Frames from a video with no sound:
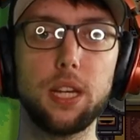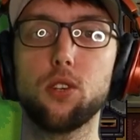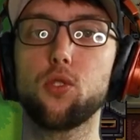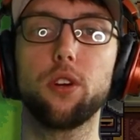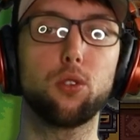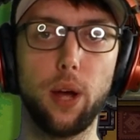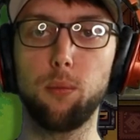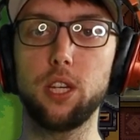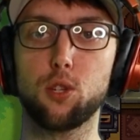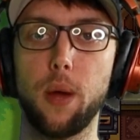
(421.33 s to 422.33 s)
because they're
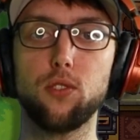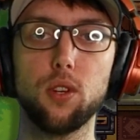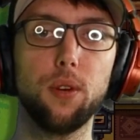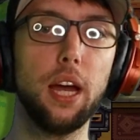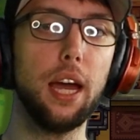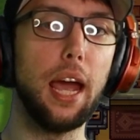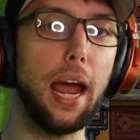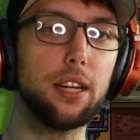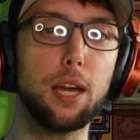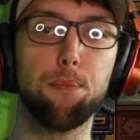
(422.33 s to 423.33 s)
incredibly expensive
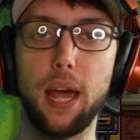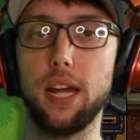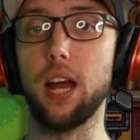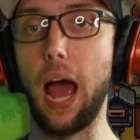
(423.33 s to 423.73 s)
and get paid